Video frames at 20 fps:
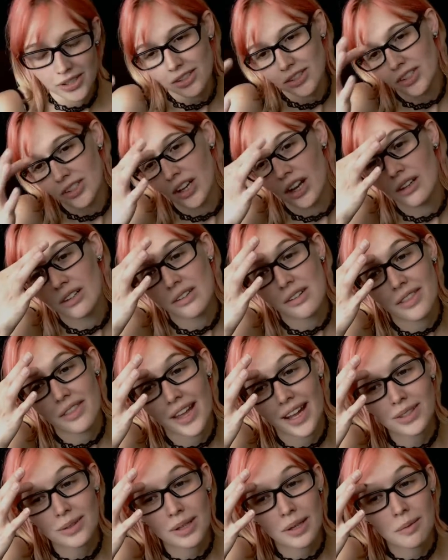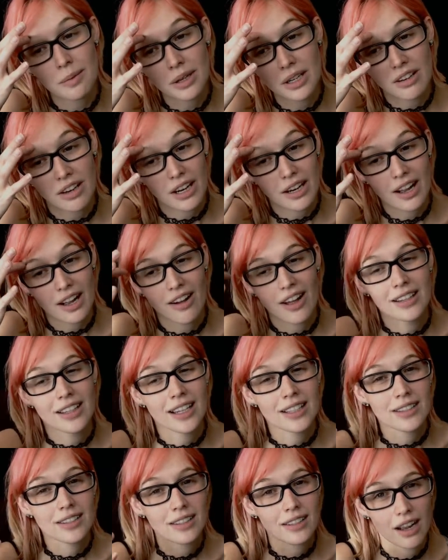So that's what I'm running right now, and
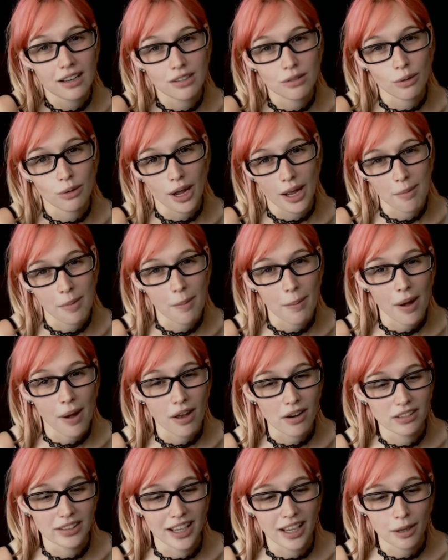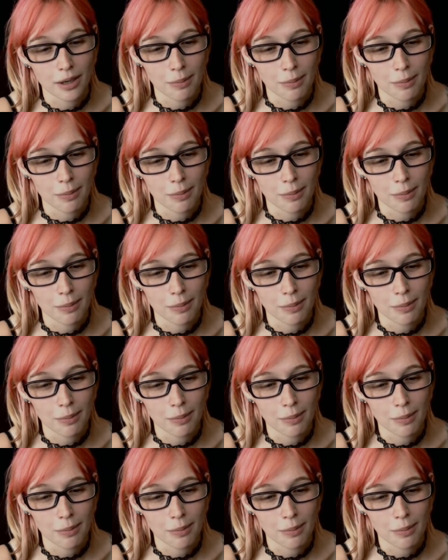that's kind of why I'm a bottleneck,